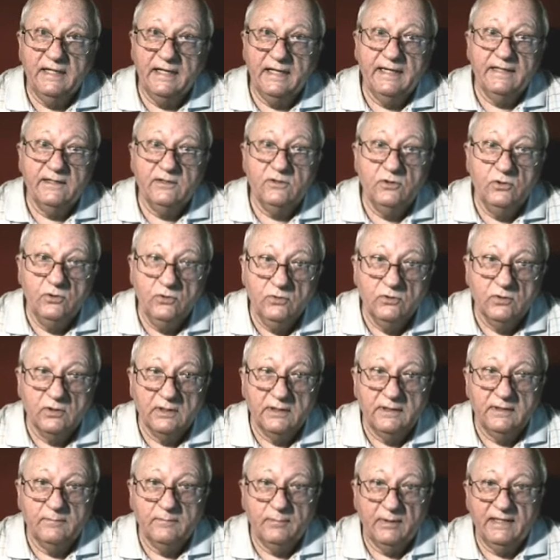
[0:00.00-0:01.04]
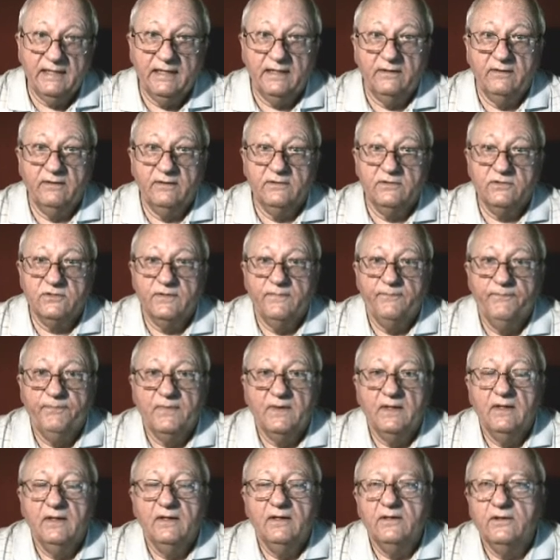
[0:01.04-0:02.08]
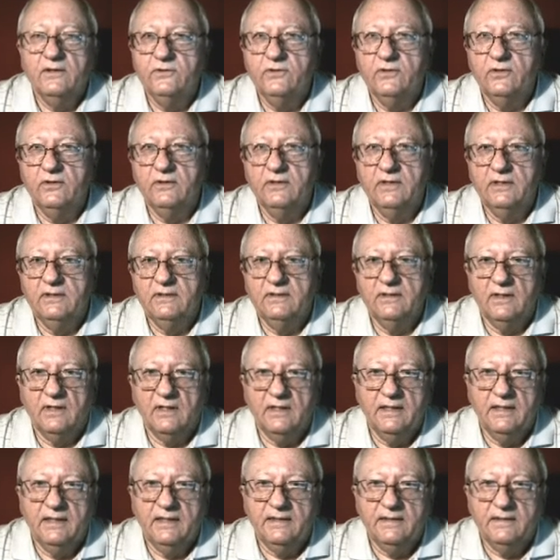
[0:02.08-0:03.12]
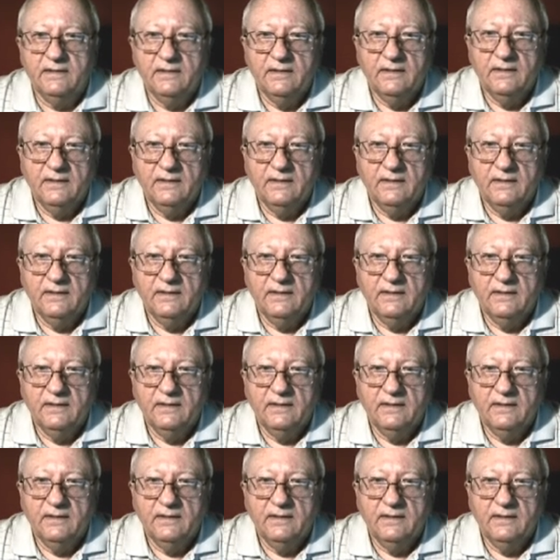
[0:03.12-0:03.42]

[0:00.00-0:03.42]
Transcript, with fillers: and cooling patterns during the late